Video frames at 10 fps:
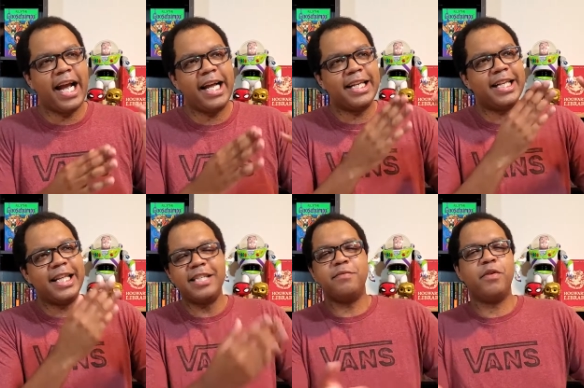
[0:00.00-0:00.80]
And
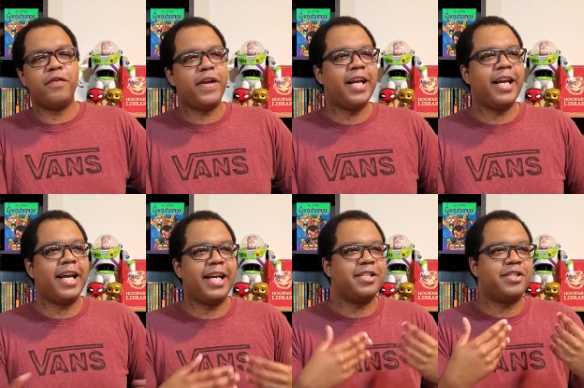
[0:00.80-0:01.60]
this
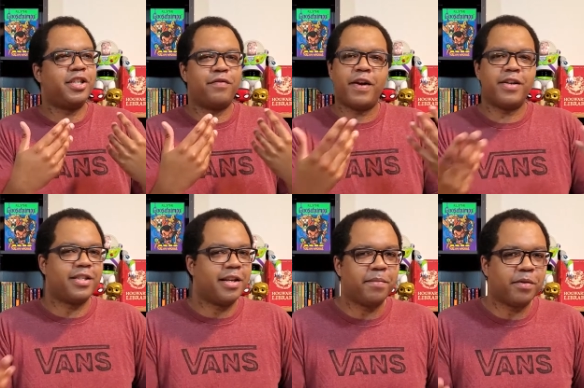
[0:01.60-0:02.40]
movie is just very
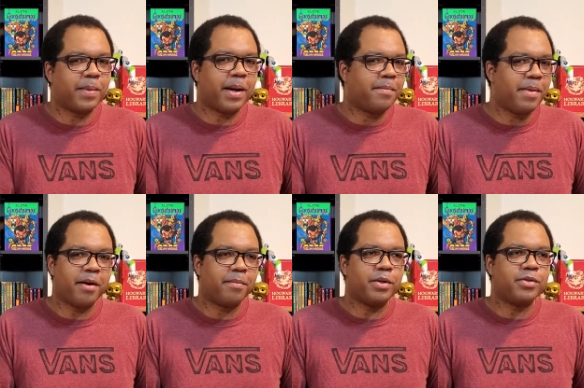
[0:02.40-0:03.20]
simple, very
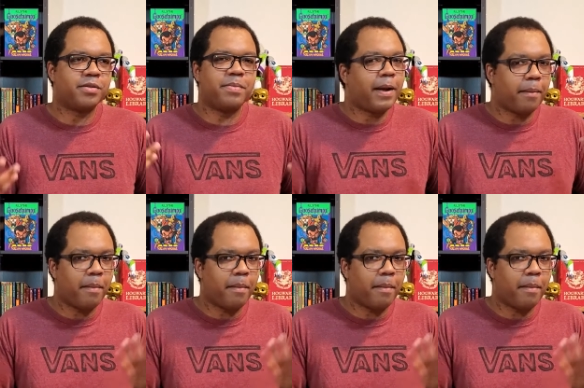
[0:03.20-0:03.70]
bare bones about a